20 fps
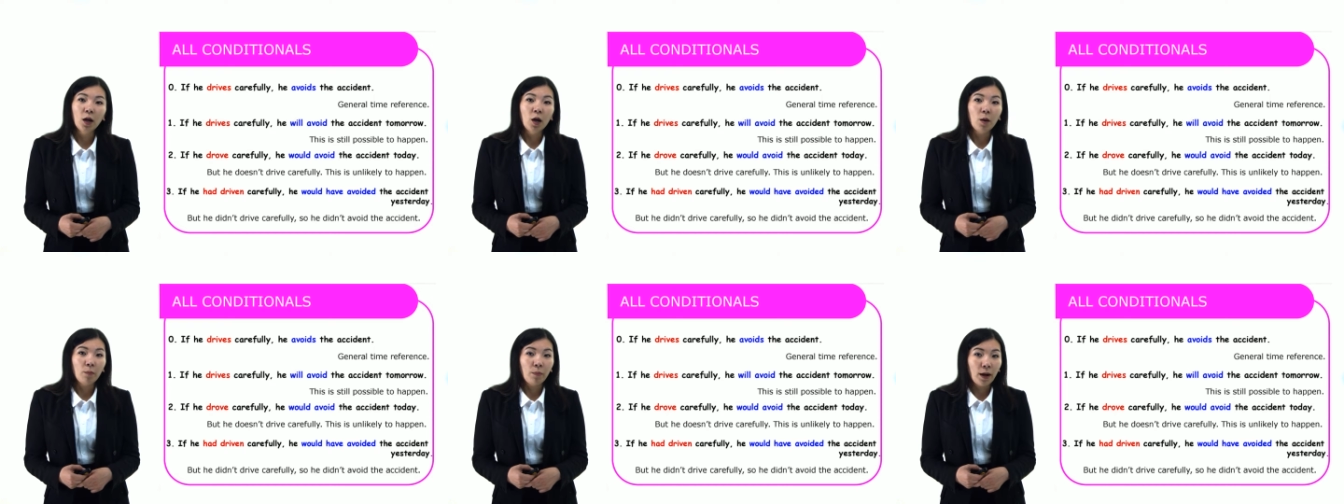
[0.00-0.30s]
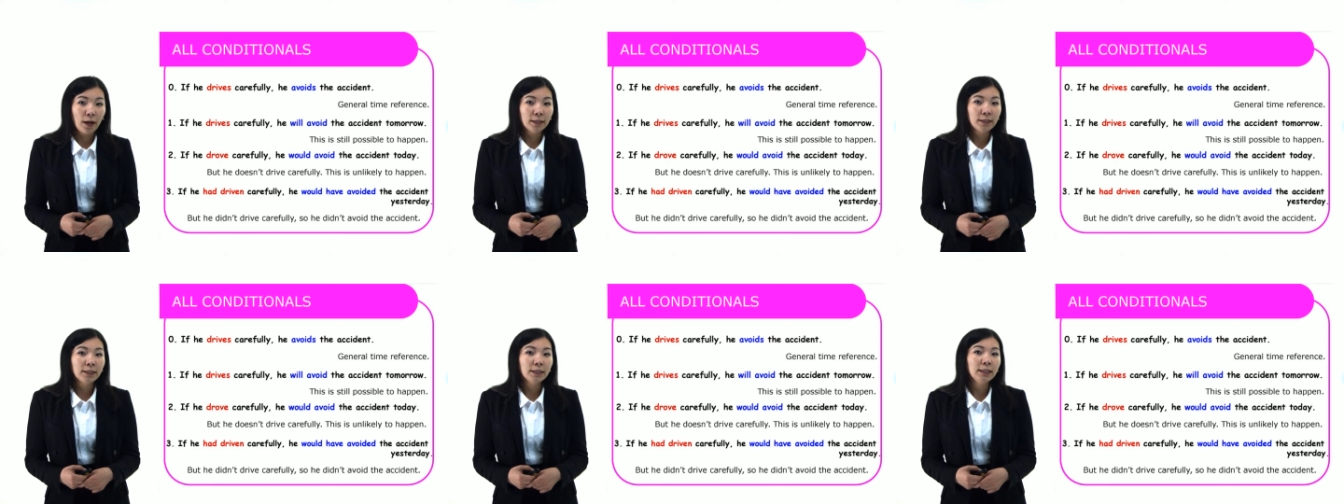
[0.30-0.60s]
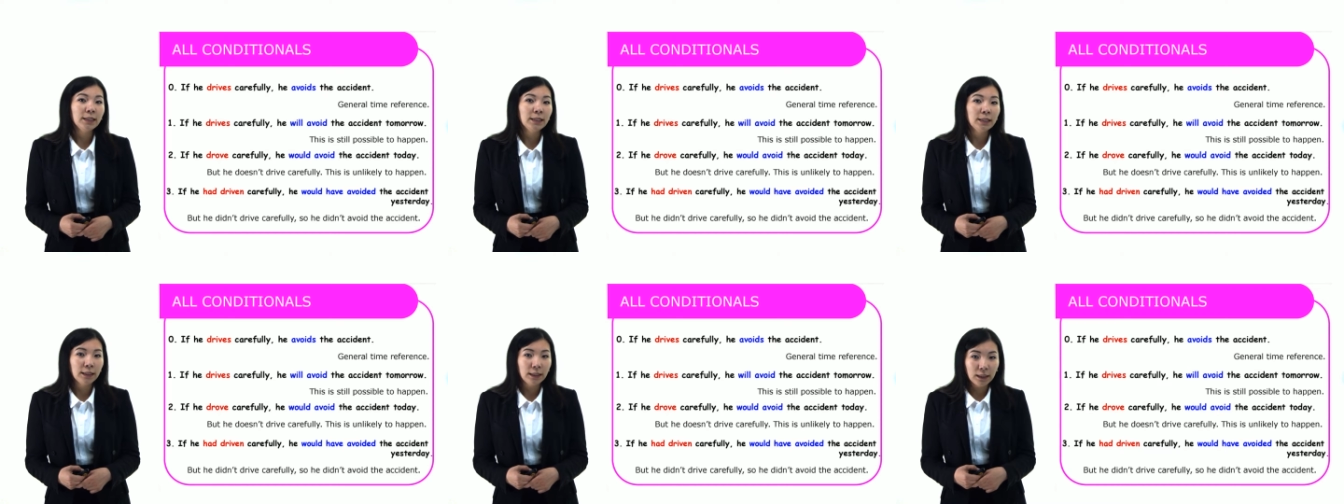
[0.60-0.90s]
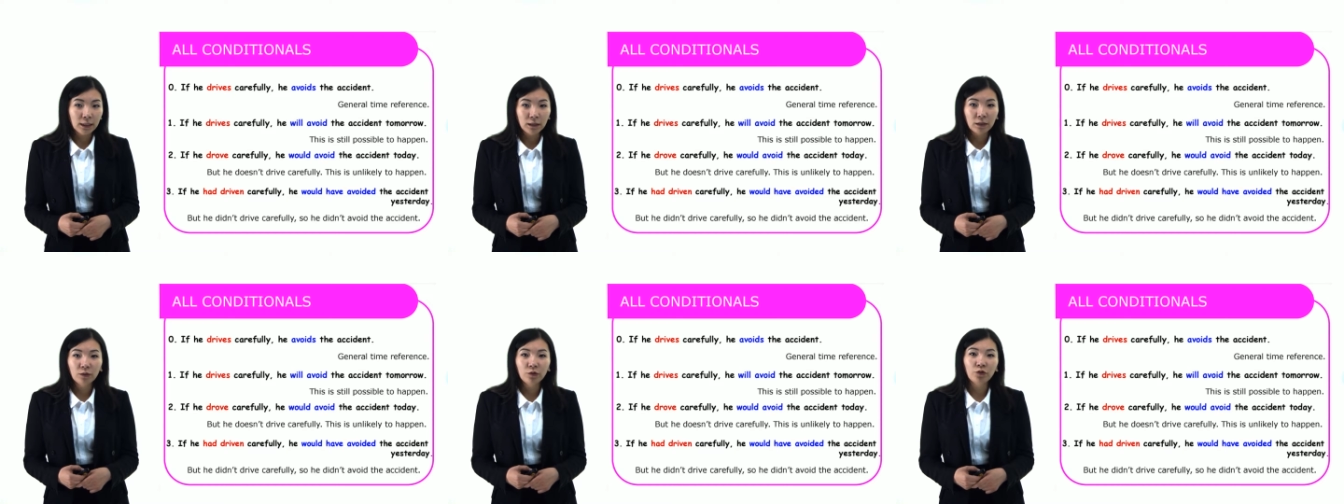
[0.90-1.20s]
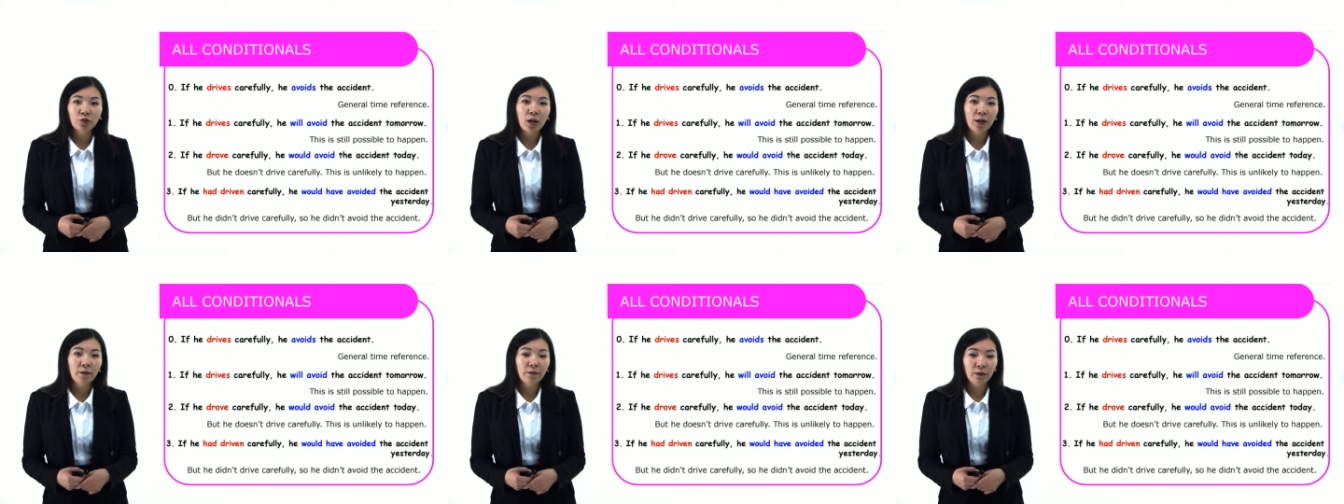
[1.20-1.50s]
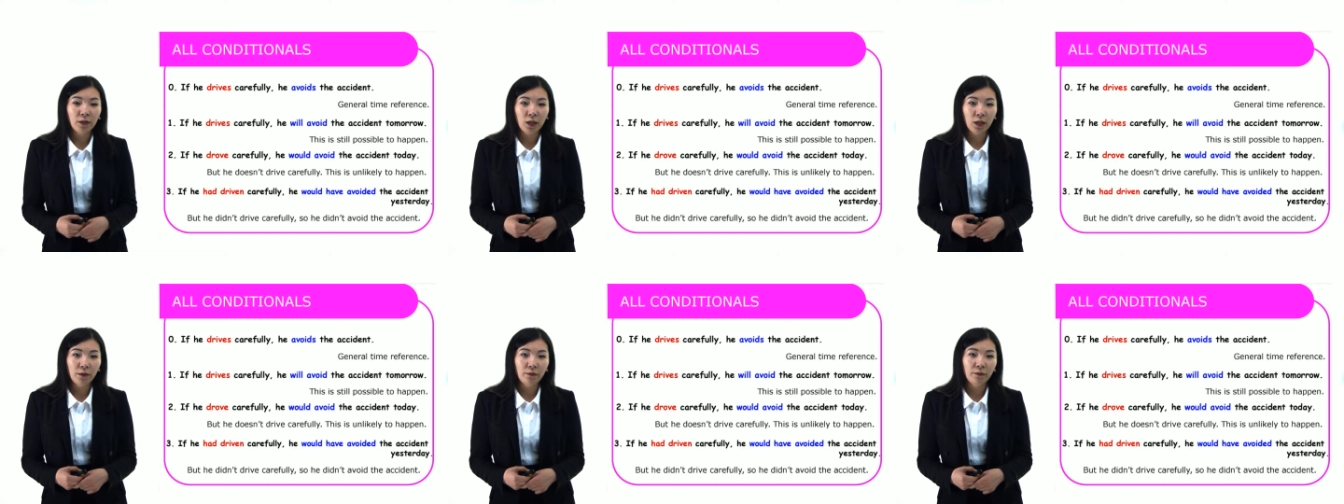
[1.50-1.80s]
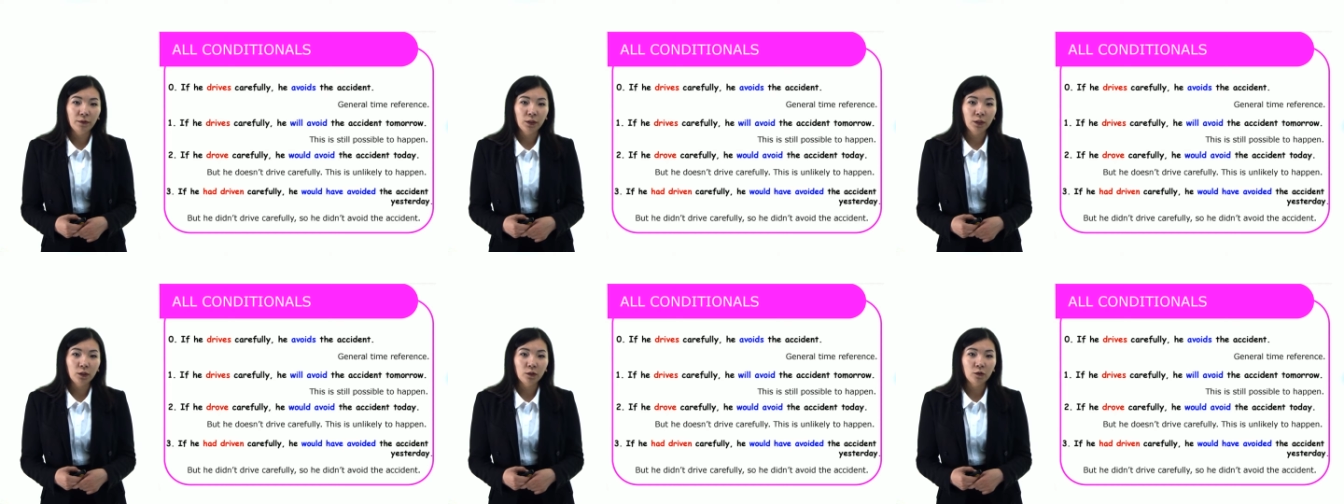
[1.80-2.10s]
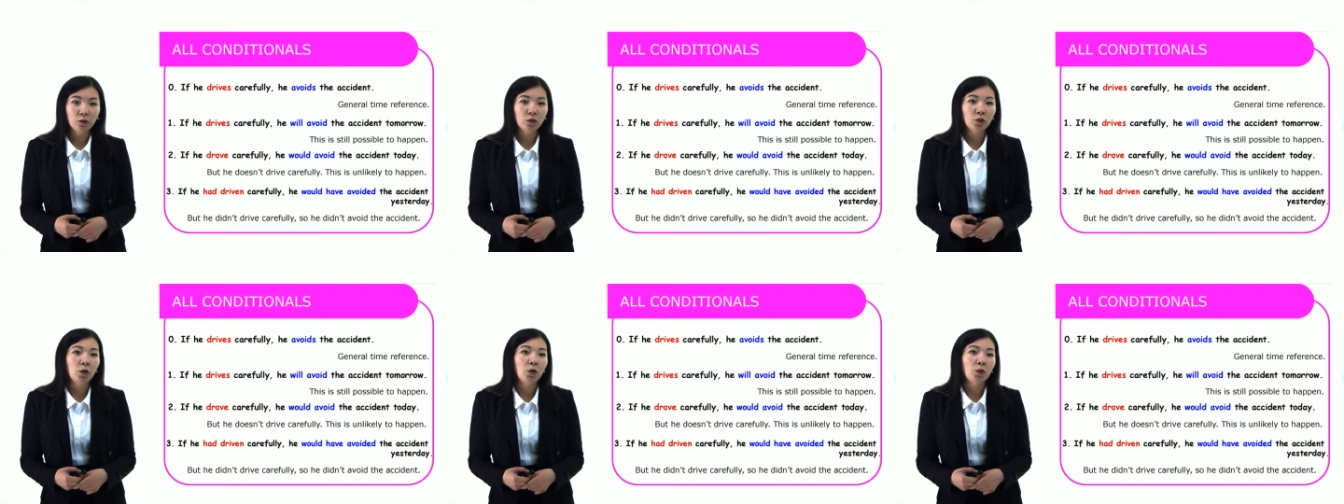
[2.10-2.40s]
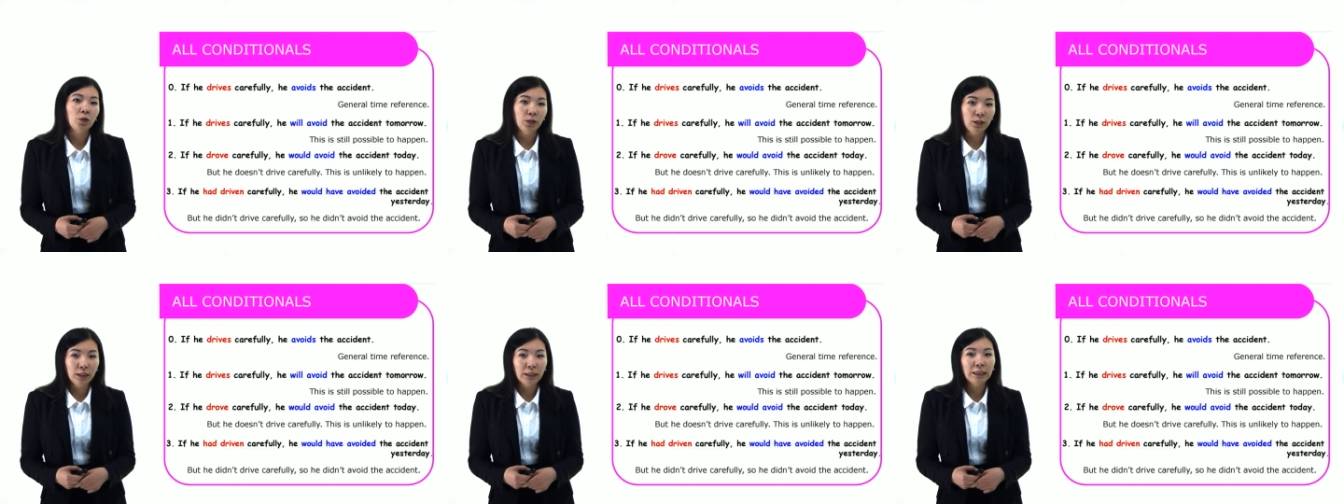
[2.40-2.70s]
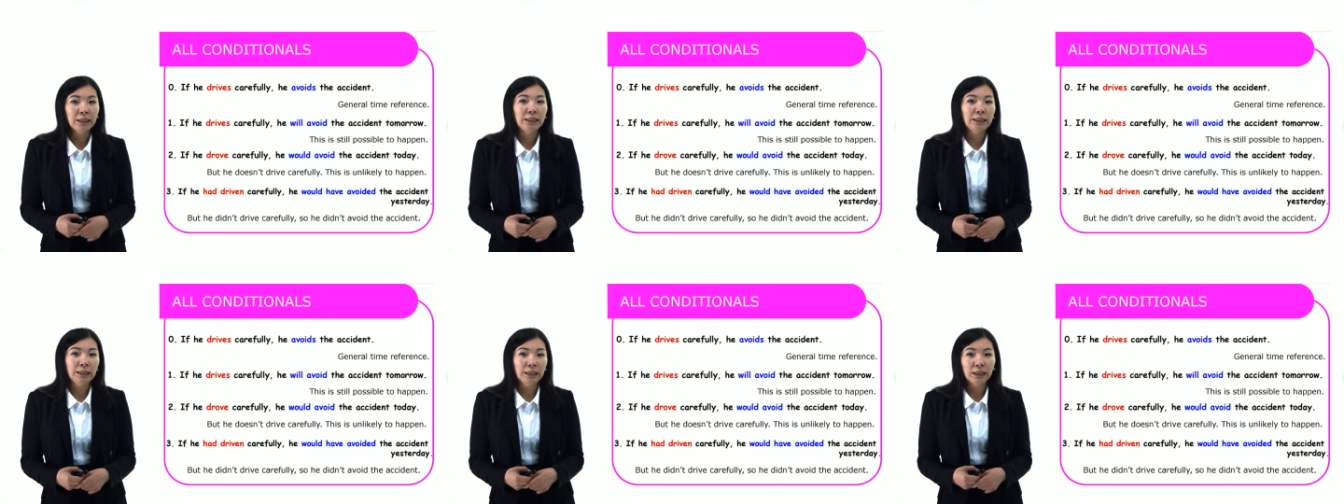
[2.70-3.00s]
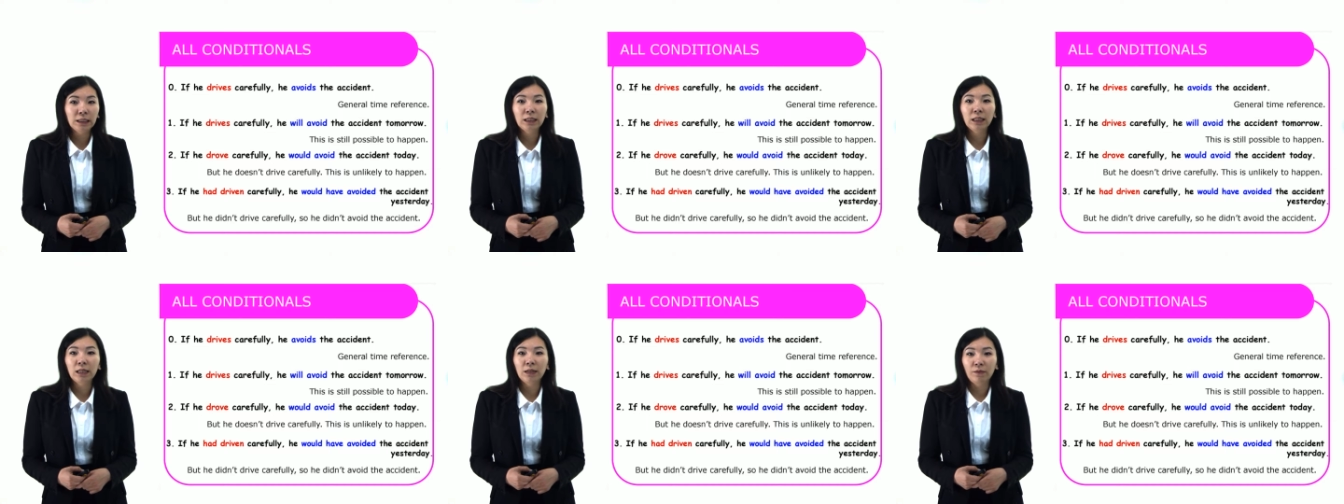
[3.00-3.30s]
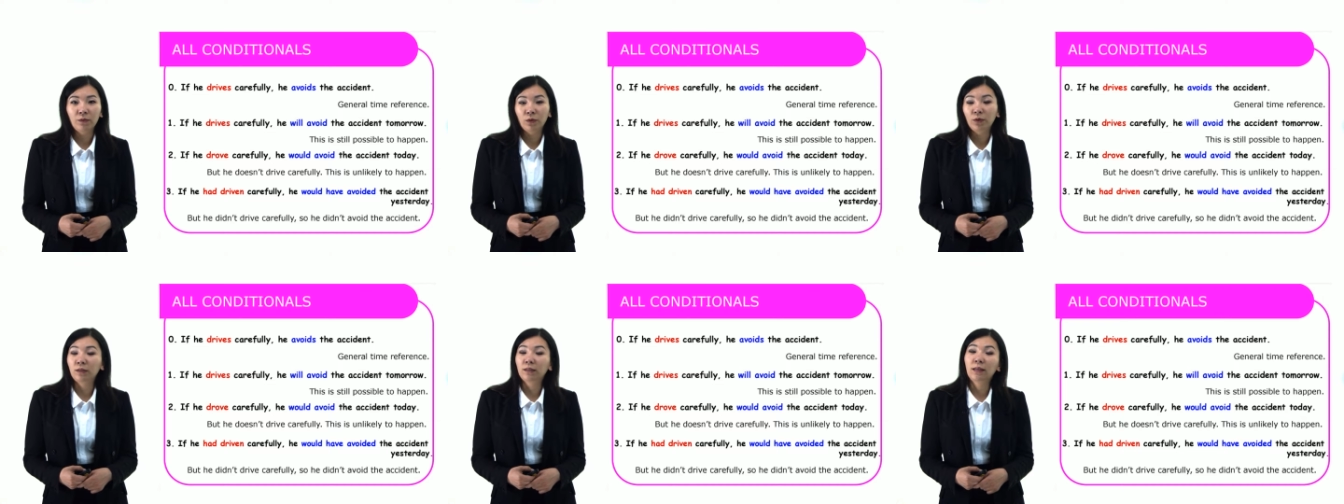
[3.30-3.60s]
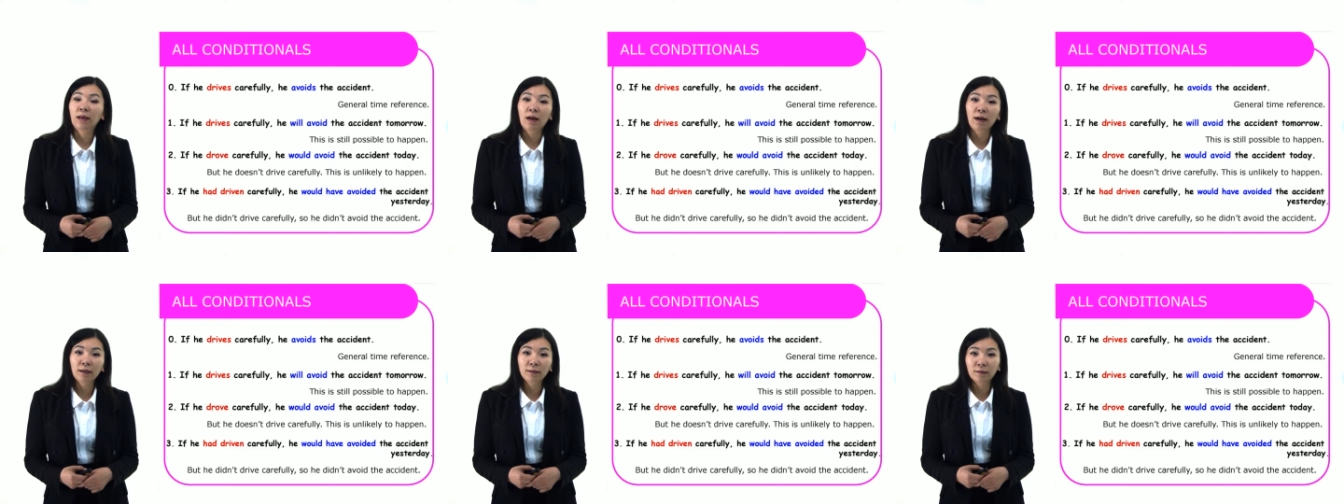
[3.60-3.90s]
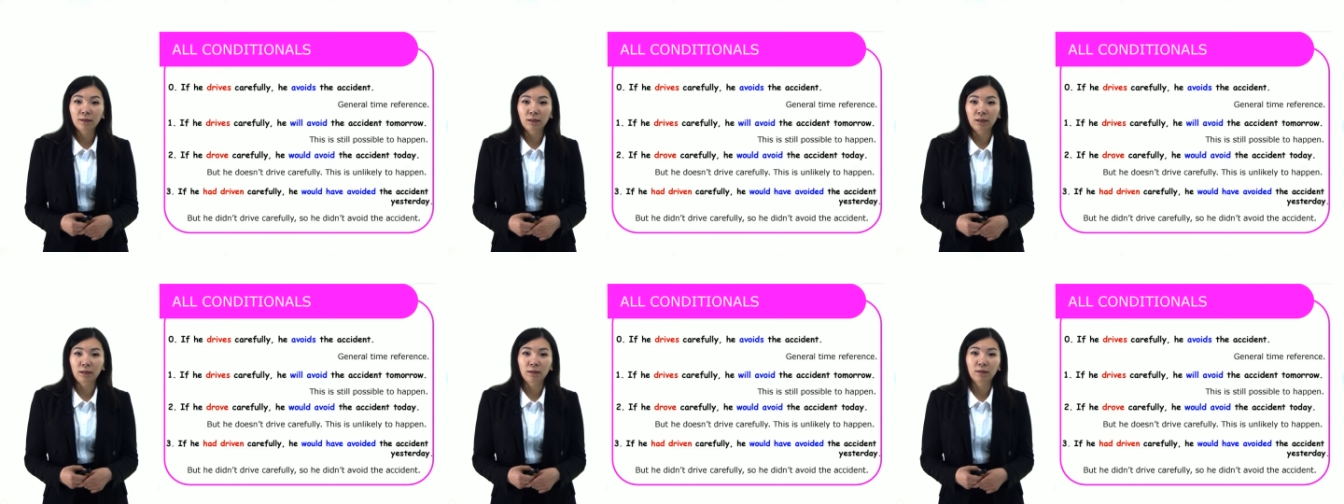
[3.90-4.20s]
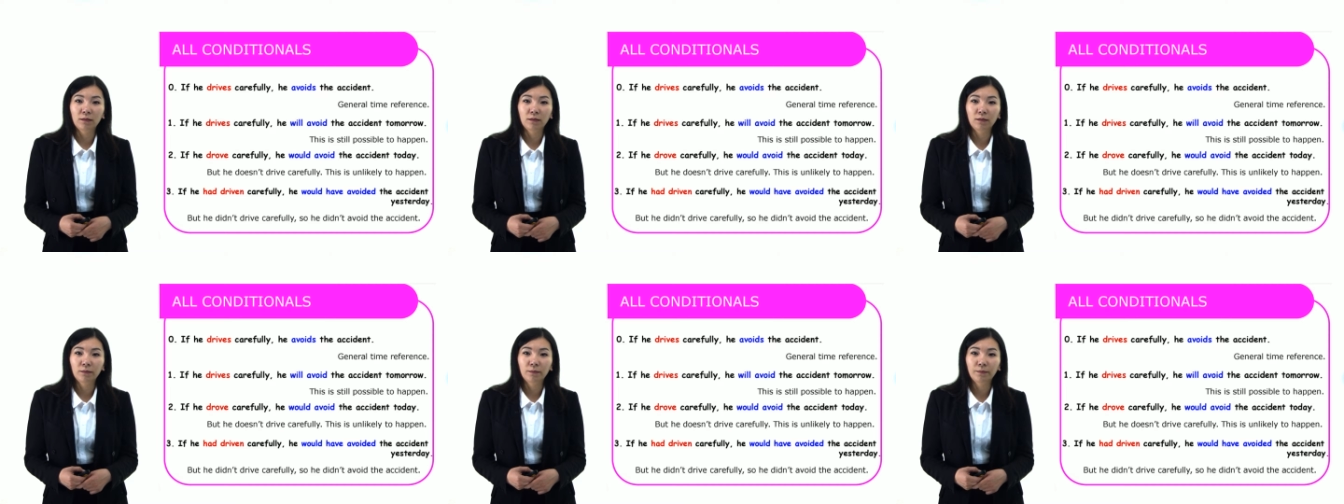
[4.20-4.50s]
But he didn't drive carefully, so he didn't avoid the accident.